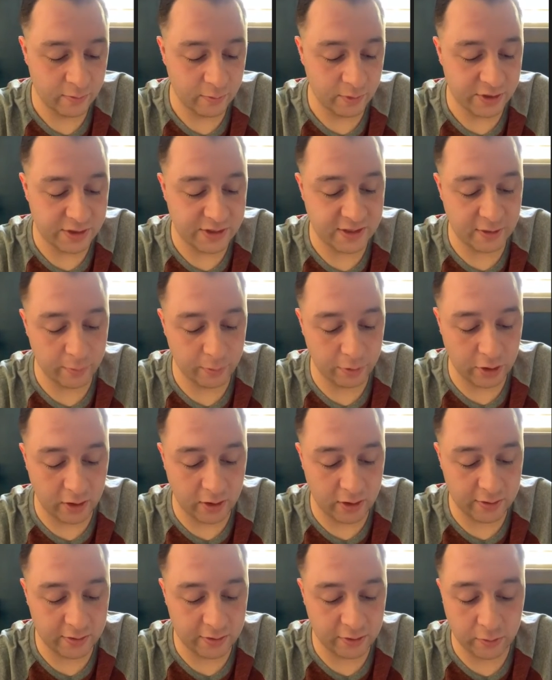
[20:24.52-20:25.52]
Once they were
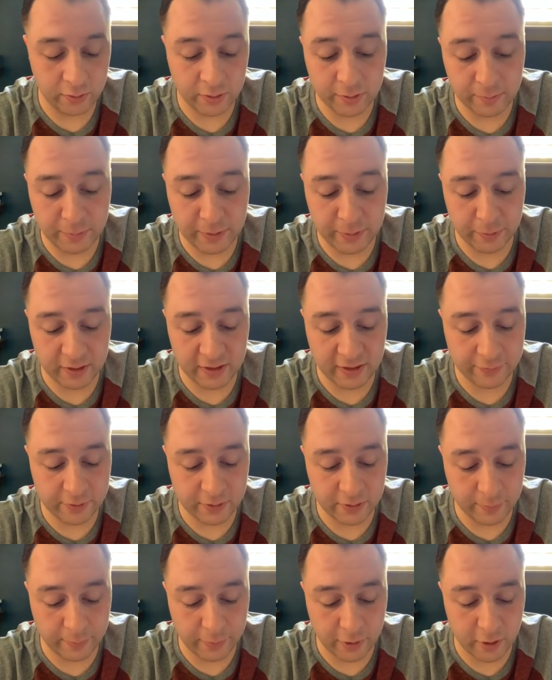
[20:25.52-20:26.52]
gone, the only people
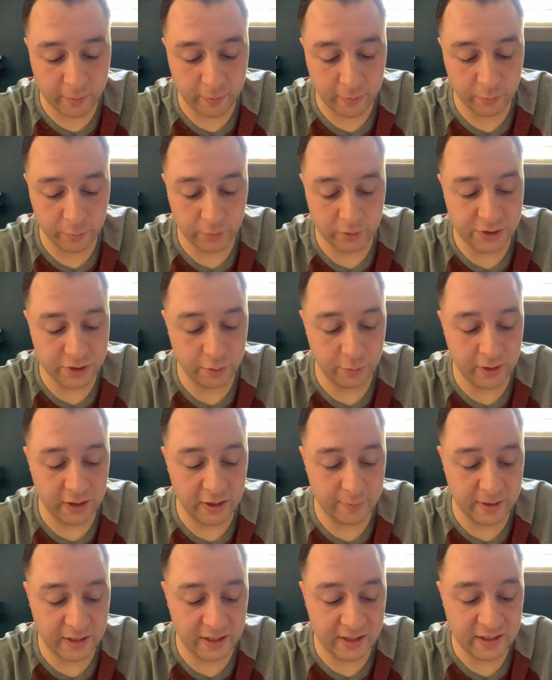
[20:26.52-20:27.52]
left in the apartment were the two
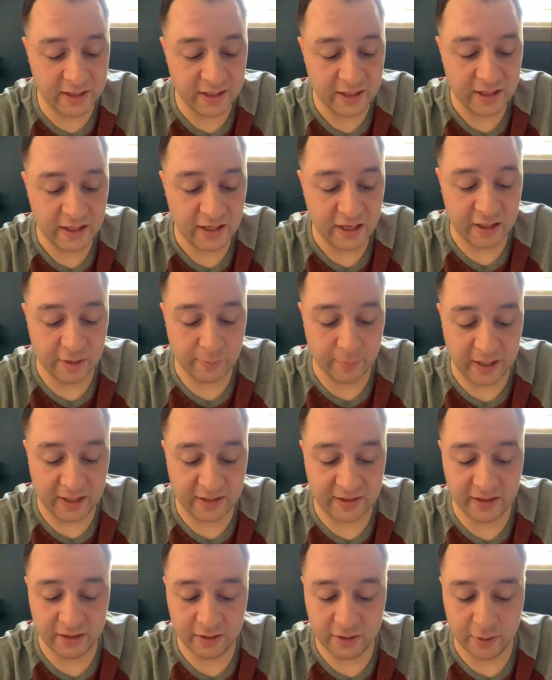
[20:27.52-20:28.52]
hitmen and the
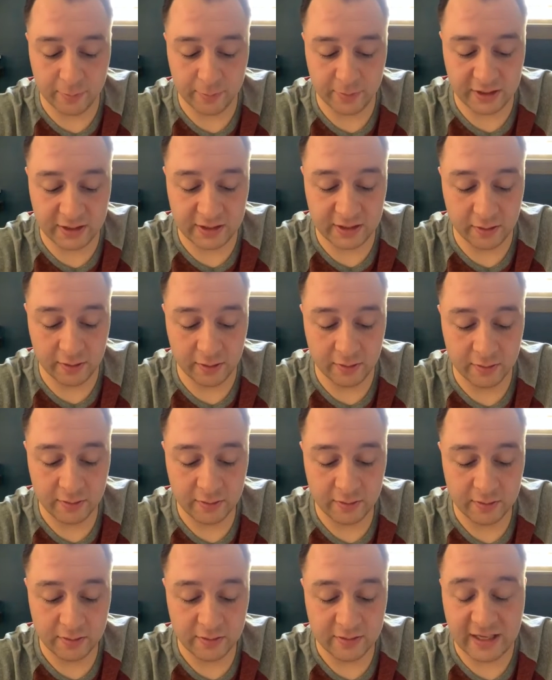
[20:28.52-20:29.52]
man they had come to kill.
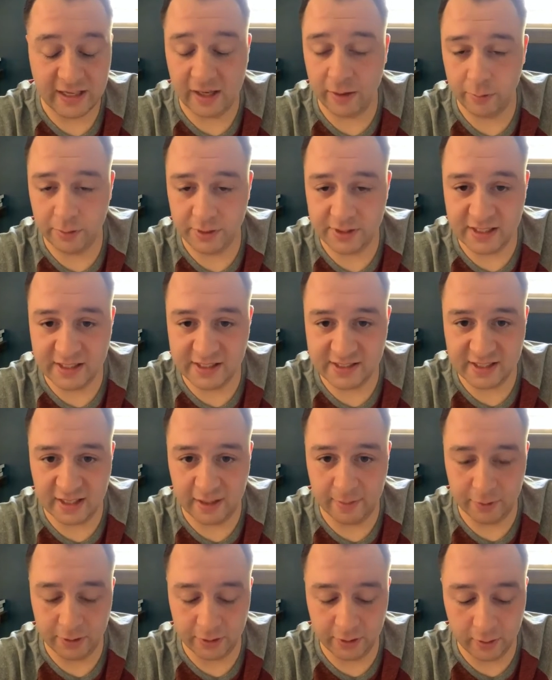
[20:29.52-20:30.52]
Now it was his
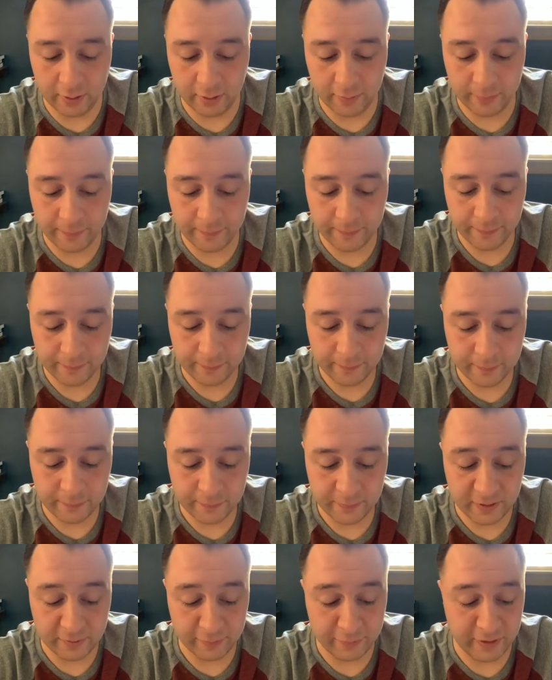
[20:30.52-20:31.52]
time to go.
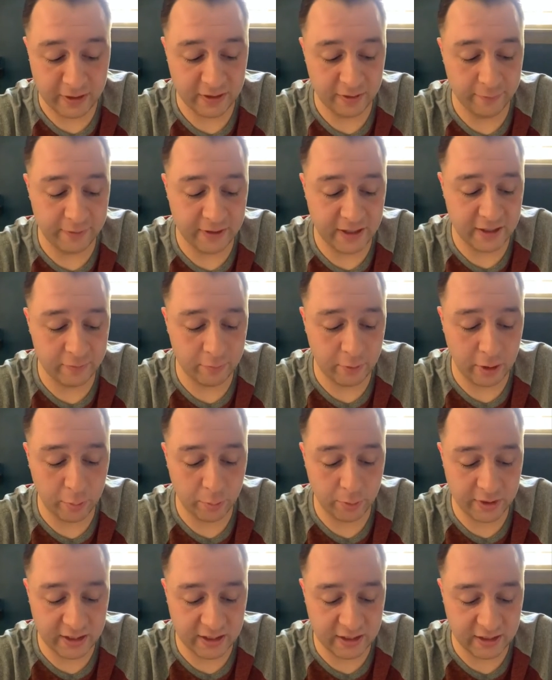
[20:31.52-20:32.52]
They found LeVon right
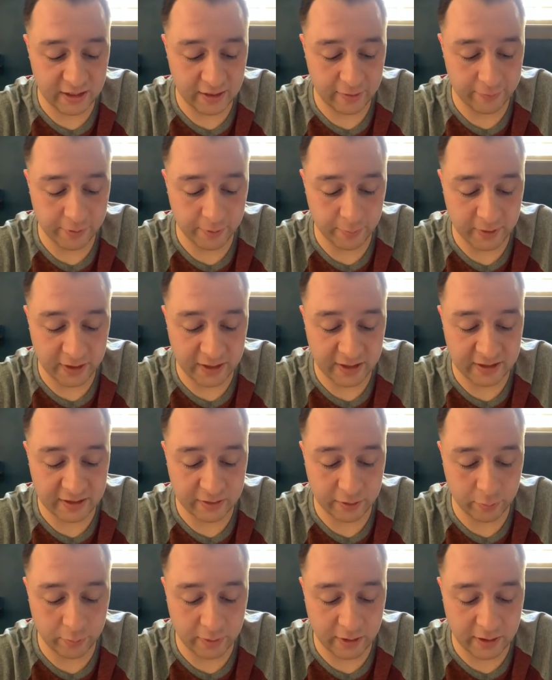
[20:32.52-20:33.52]
where they had left him, laying
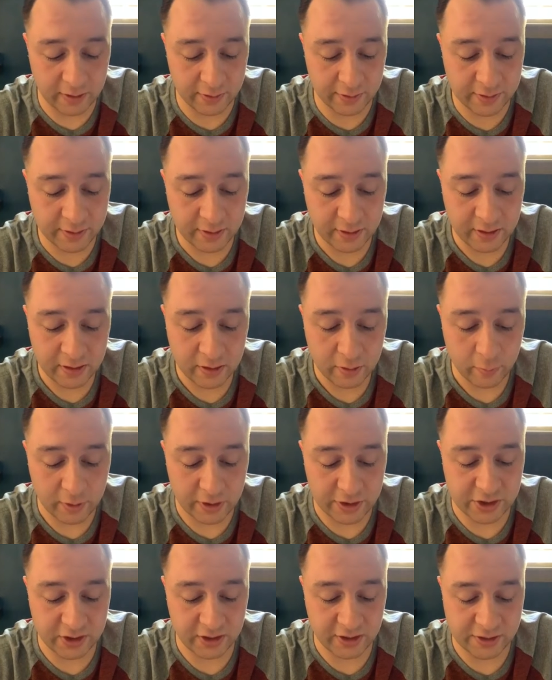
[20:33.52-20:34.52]
on the ground,
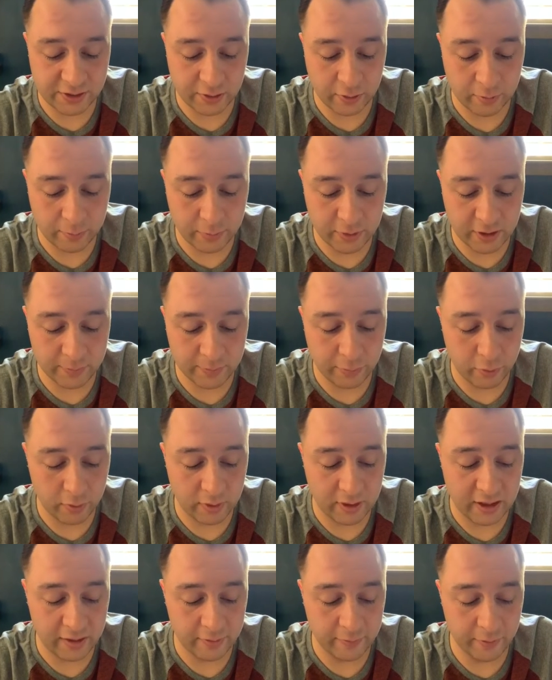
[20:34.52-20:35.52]
watching his own blood
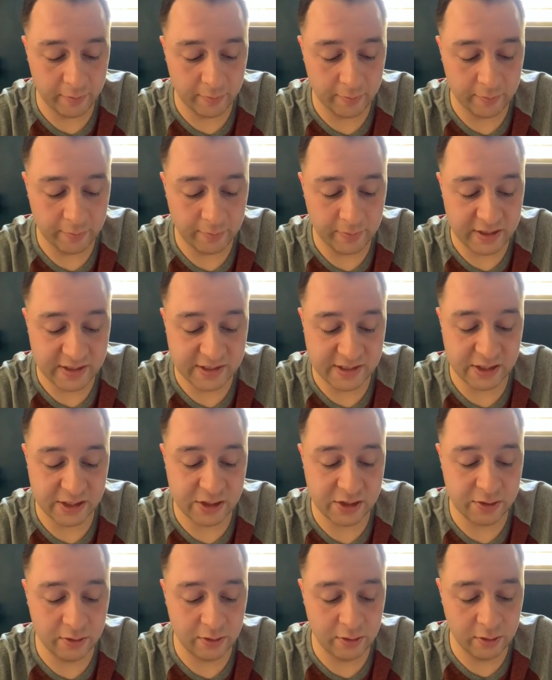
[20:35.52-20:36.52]
pour out of him. As they
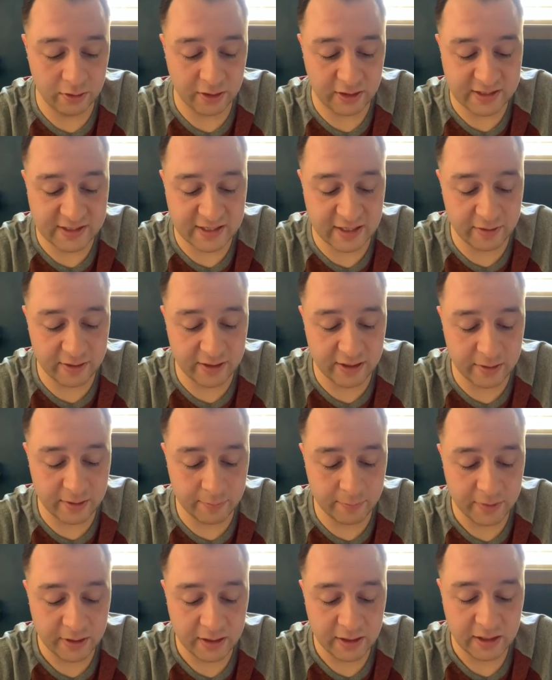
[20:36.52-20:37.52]
stood looking down at
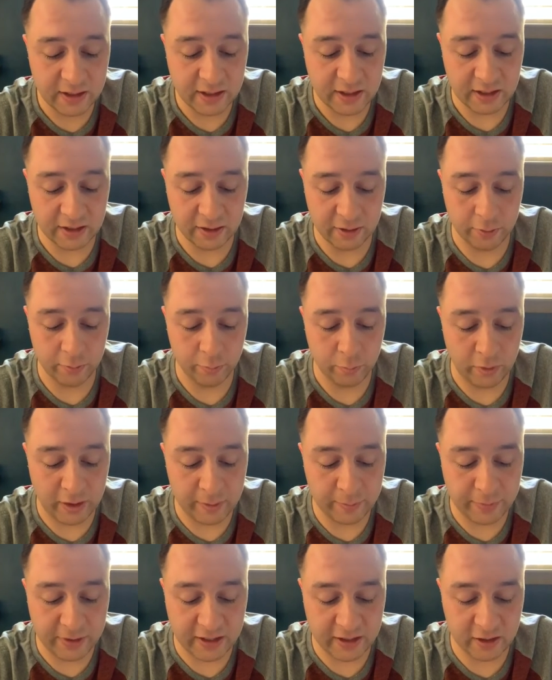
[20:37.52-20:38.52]
him, he glared
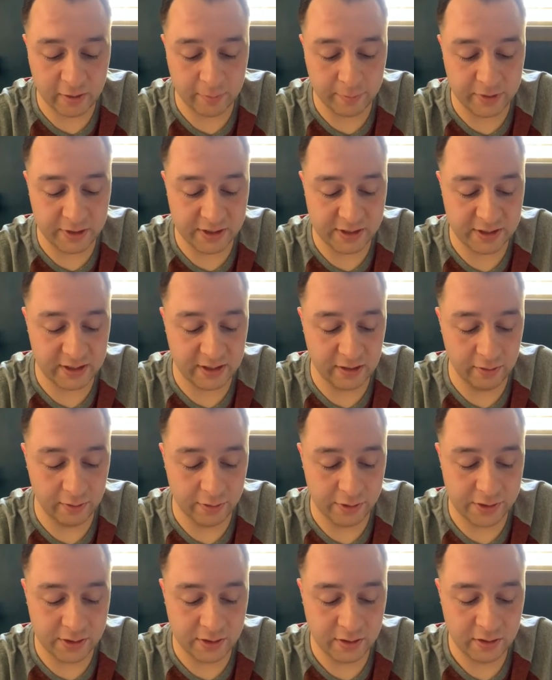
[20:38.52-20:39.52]
right back up at his
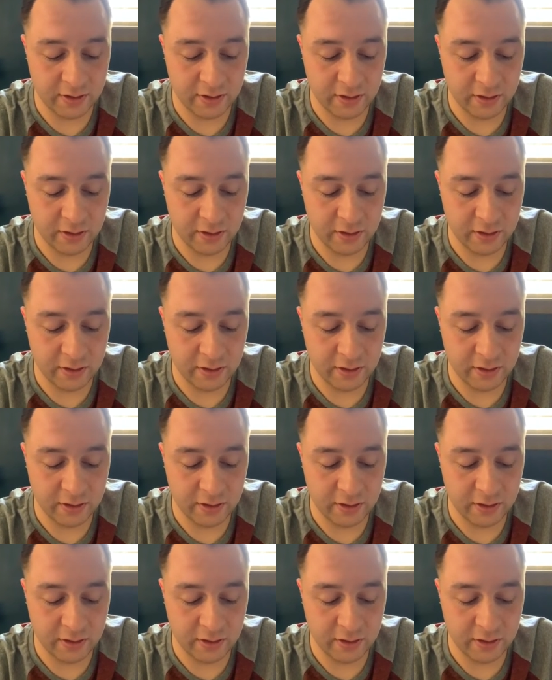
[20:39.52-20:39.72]
killers.